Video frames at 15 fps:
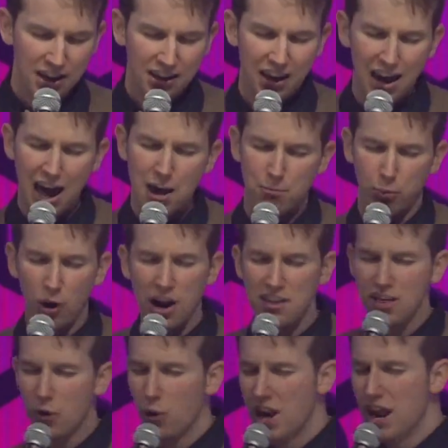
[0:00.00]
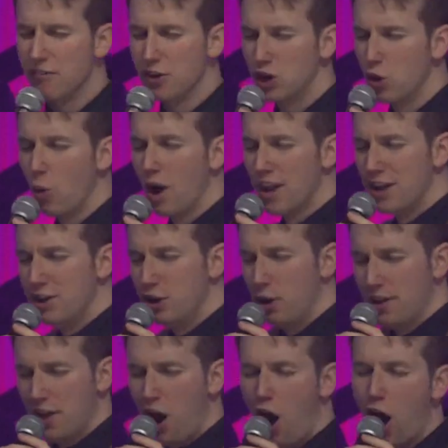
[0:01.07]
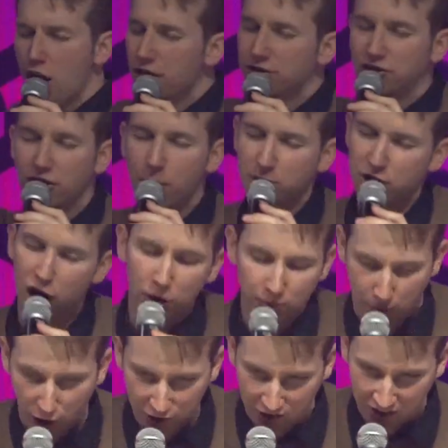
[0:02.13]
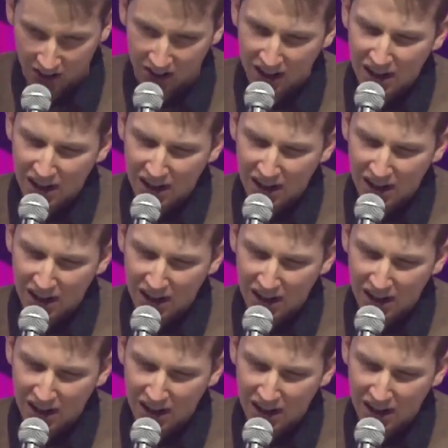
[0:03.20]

God, I pray that whatever you want to do in the heart of some young person,